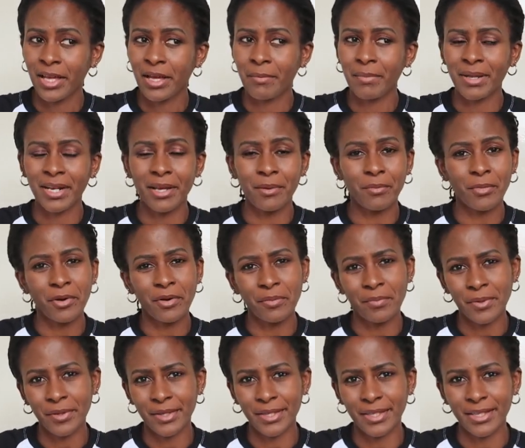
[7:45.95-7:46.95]
But I'm
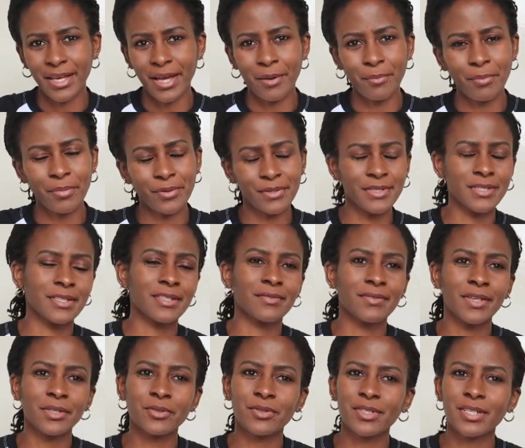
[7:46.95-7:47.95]
positive
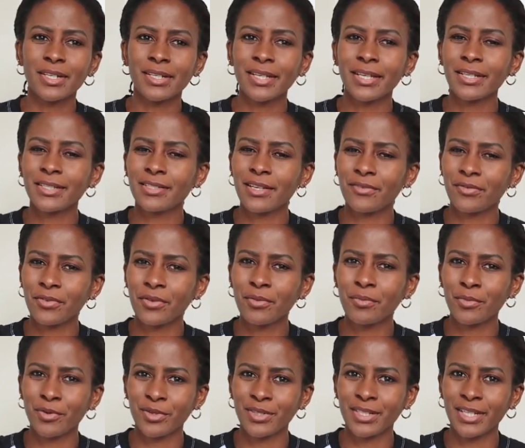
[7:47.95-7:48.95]
that we shall get a few
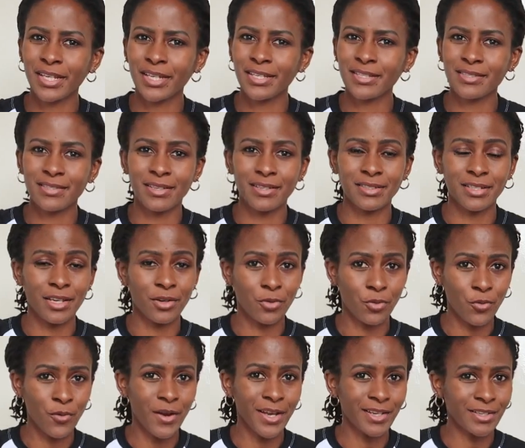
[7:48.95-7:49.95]
more days that are
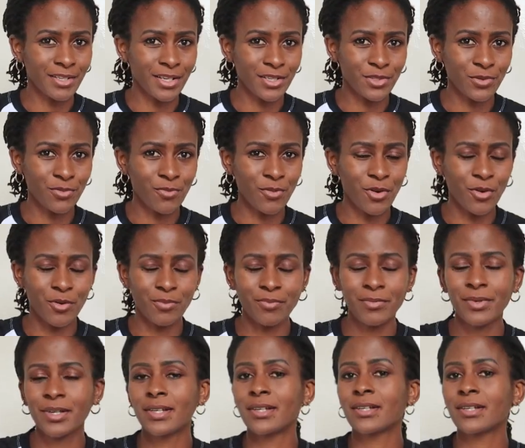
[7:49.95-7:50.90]
quite as warm.